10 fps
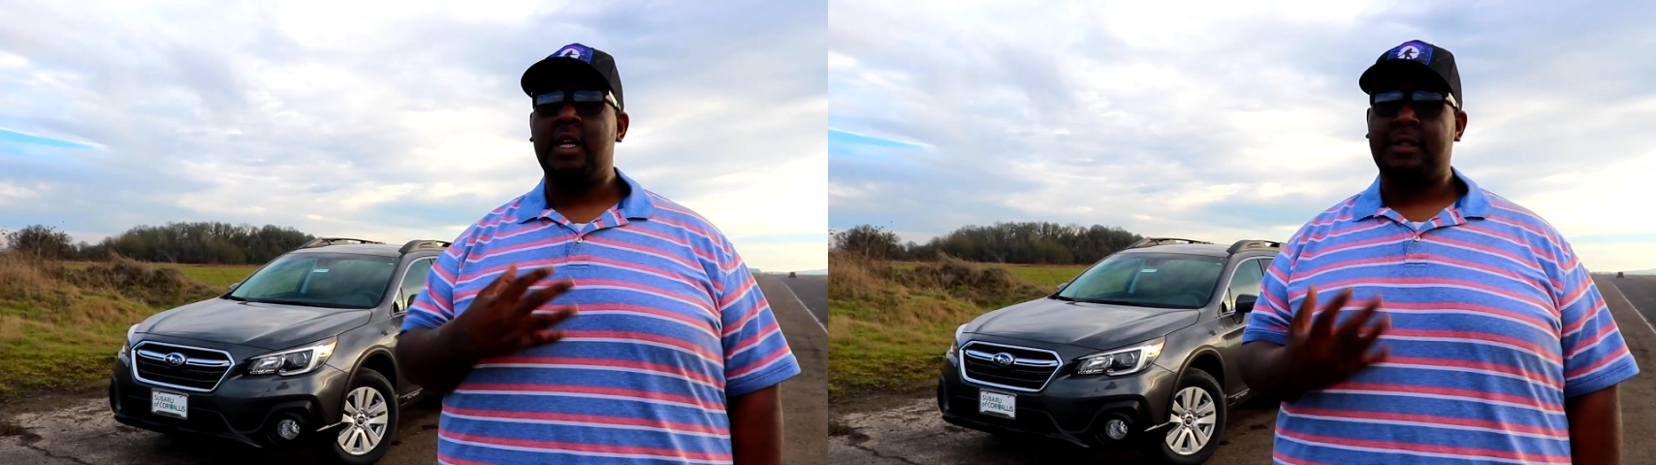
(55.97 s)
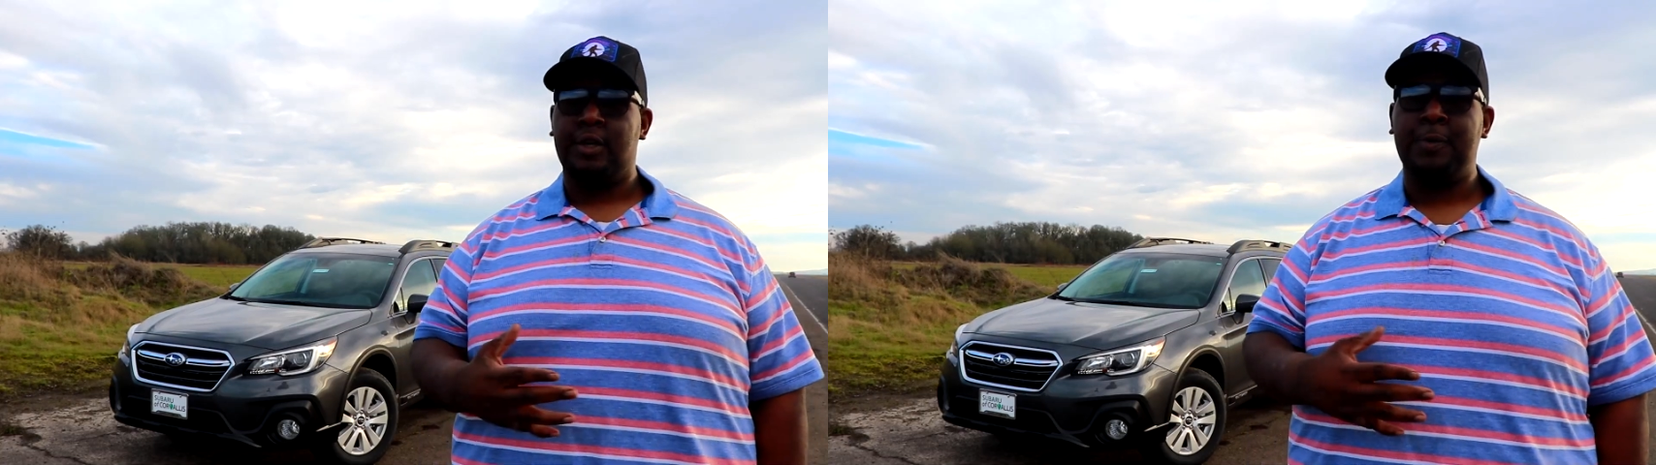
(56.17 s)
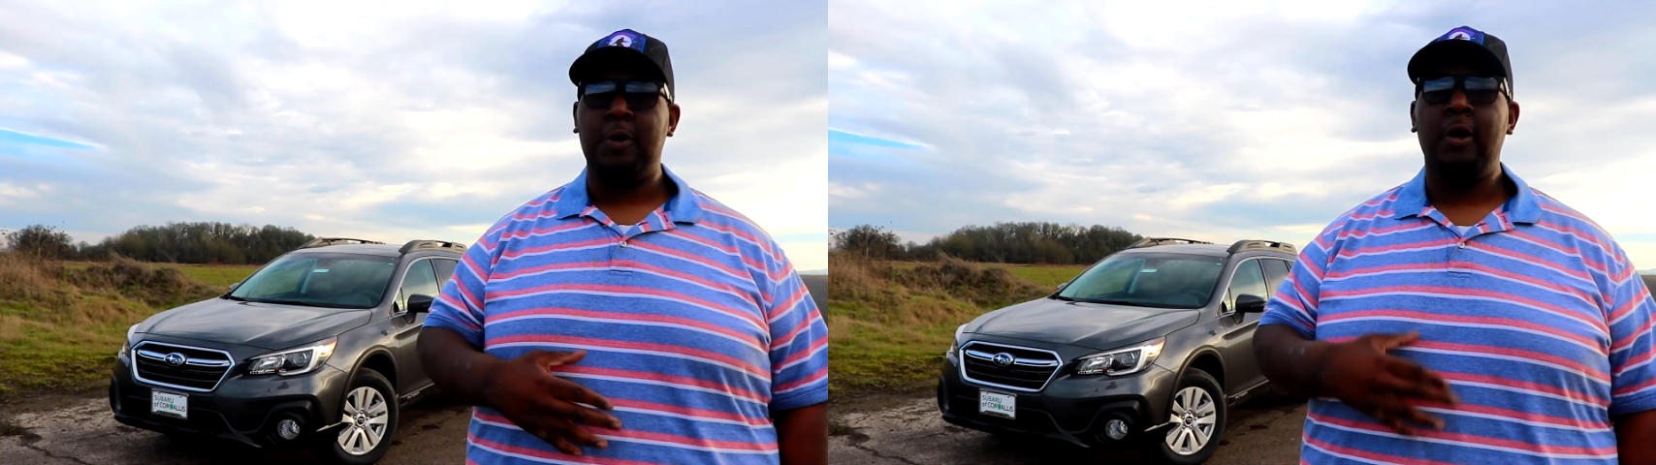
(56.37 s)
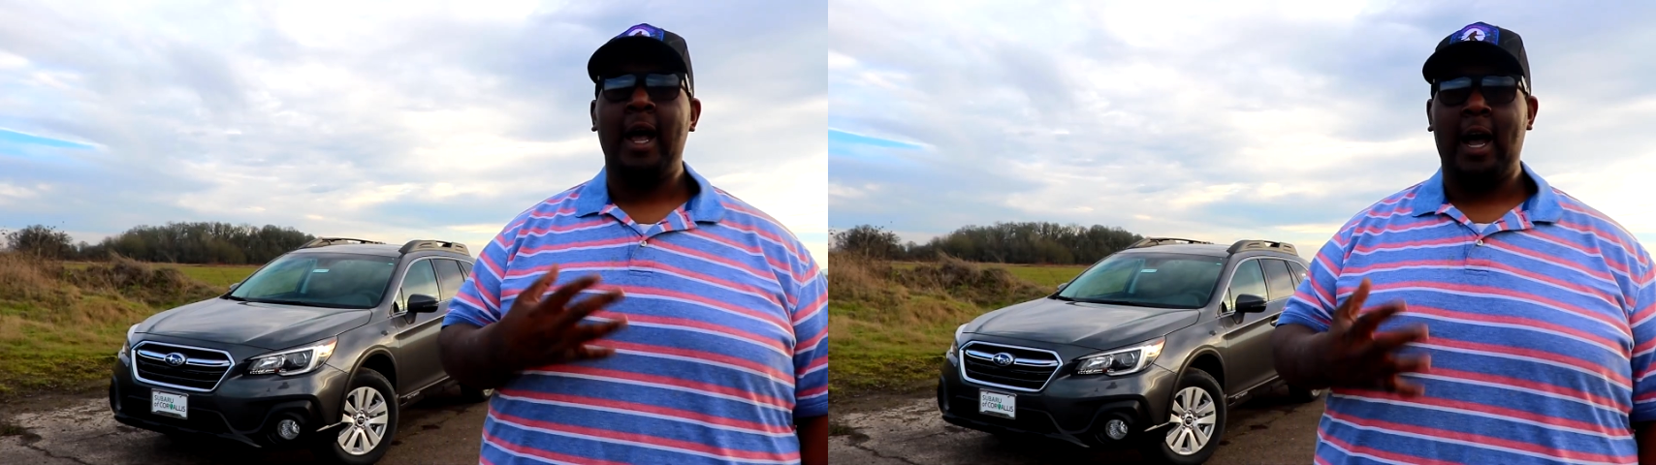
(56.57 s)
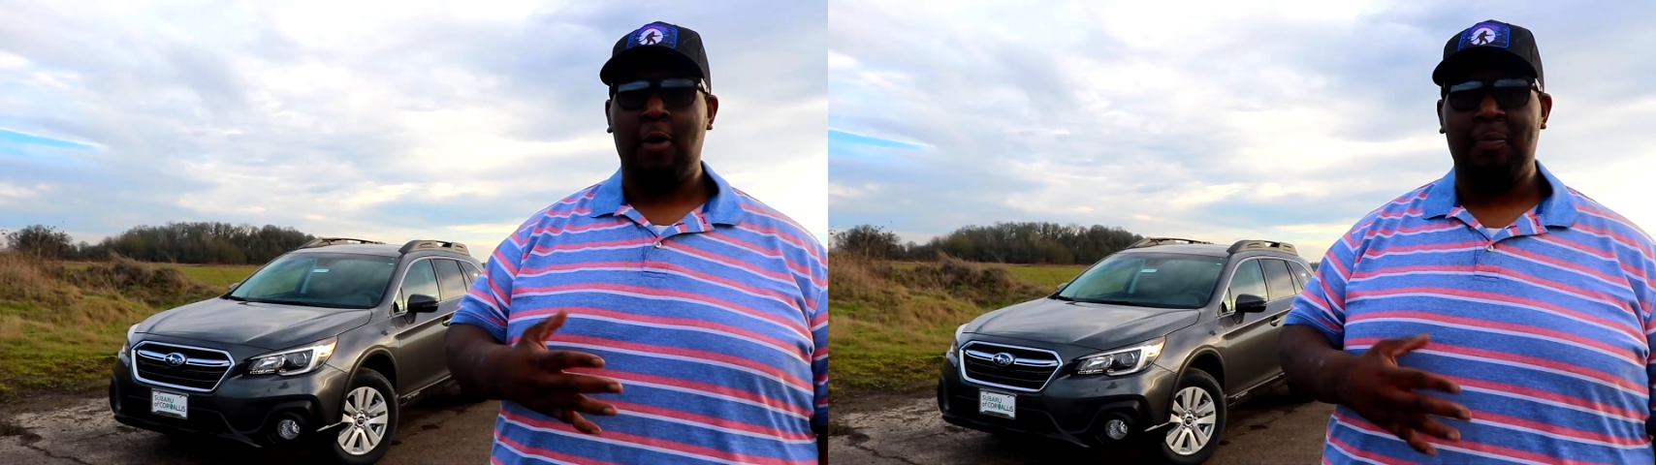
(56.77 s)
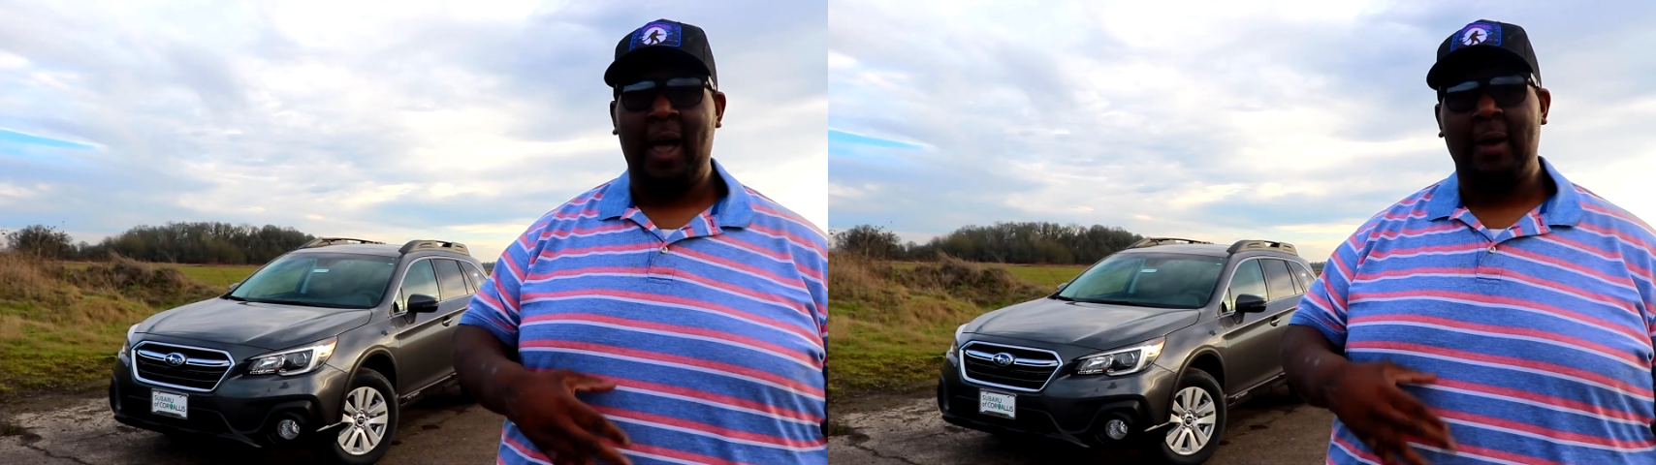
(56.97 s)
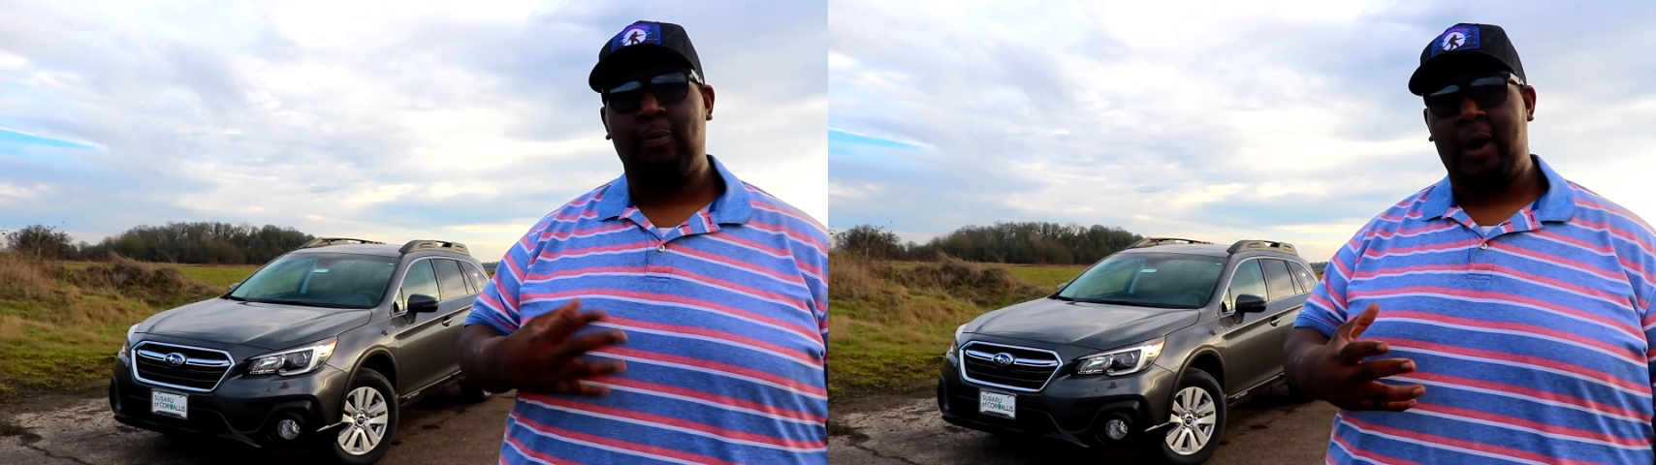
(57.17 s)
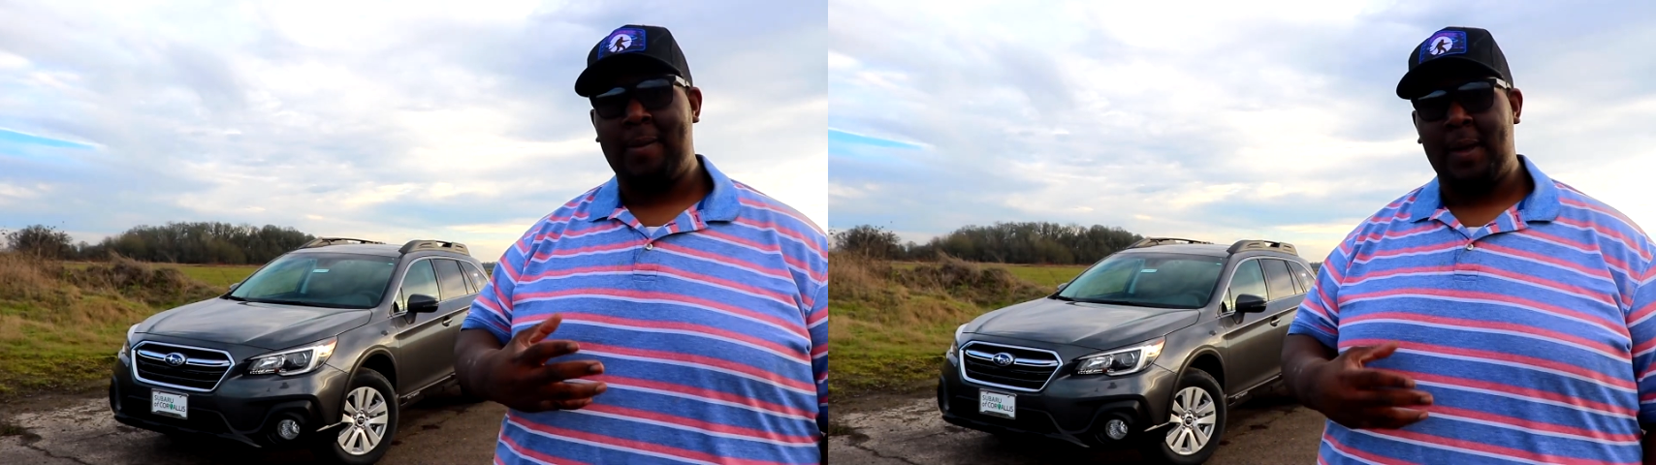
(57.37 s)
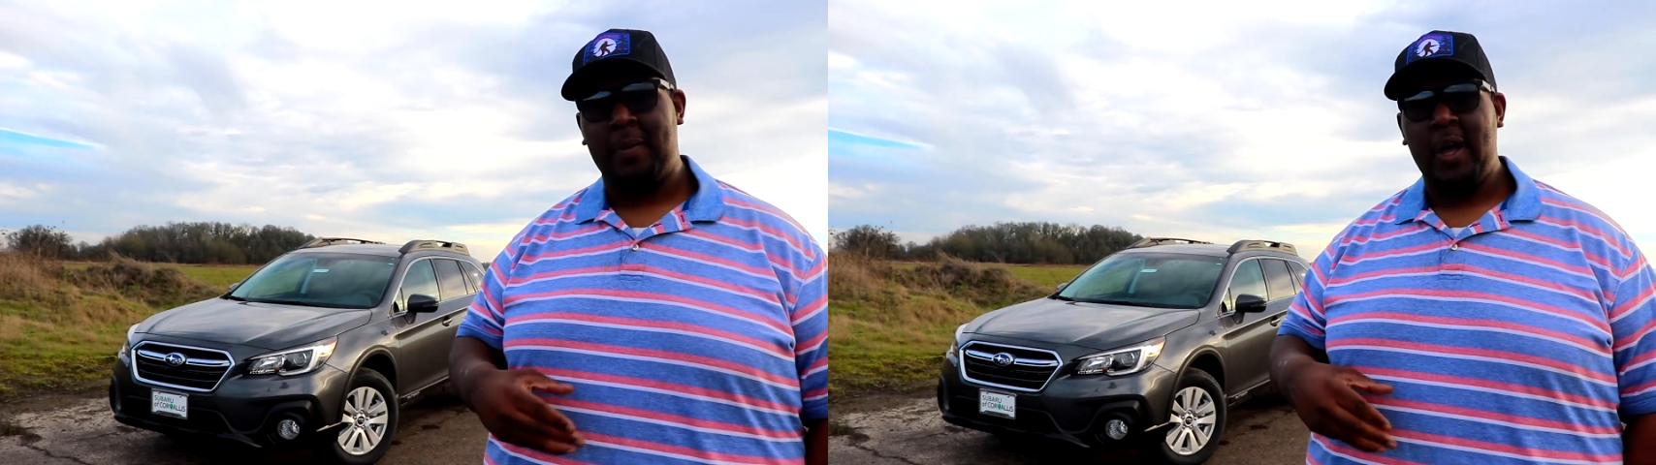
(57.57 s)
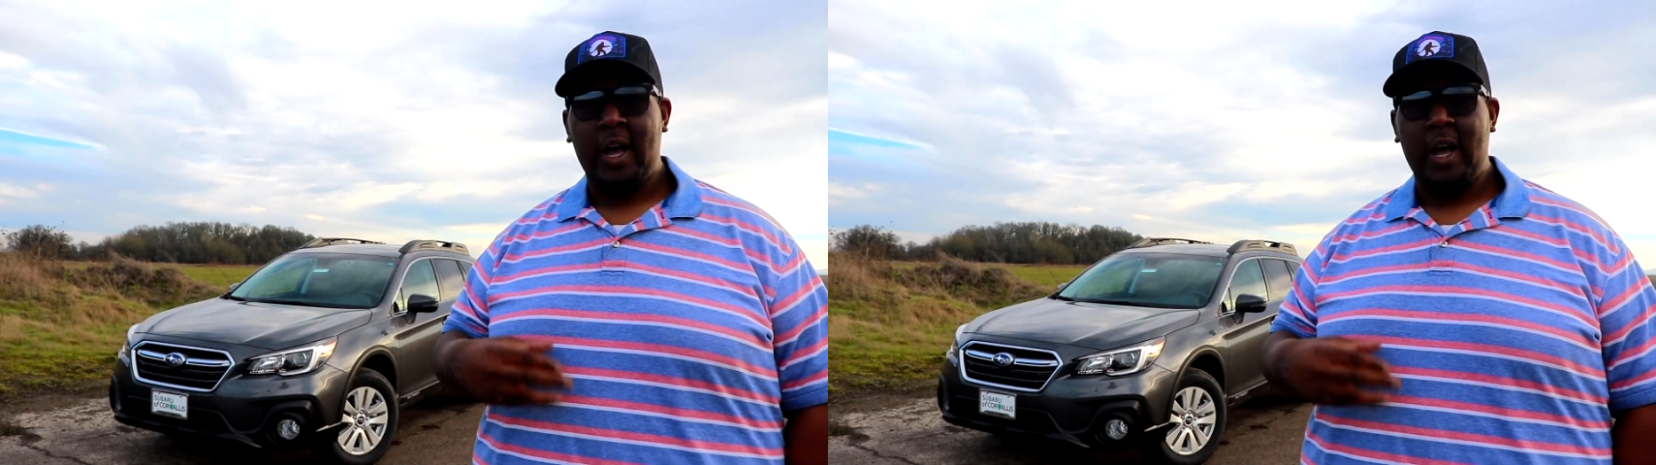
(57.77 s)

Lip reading: Subaru Outback Premium.